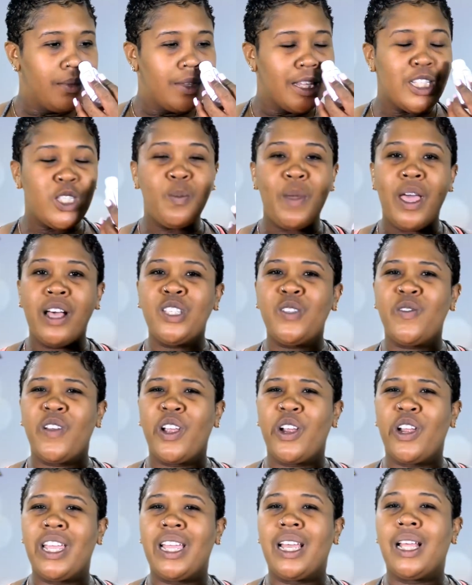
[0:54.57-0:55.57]
Smells
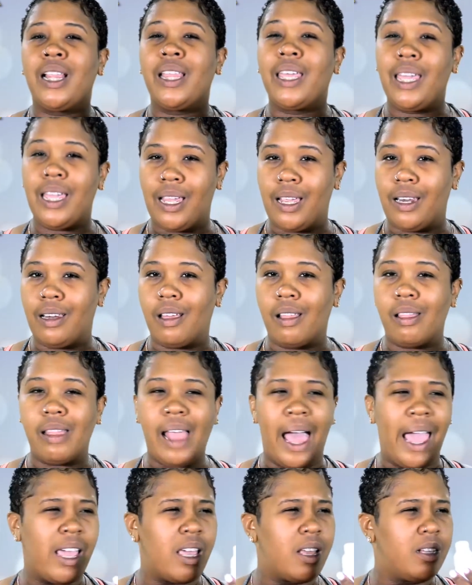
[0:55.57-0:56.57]
very clean,
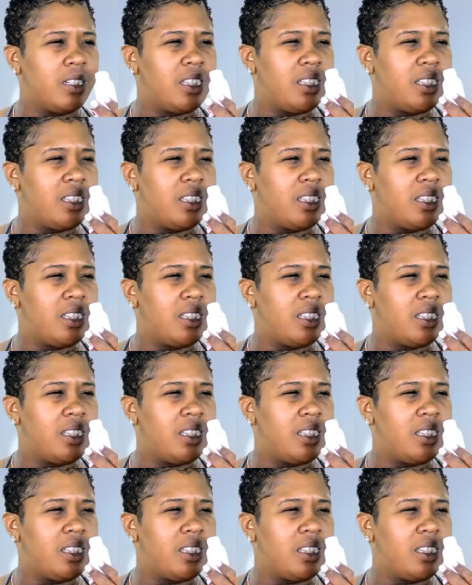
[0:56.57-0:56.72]
like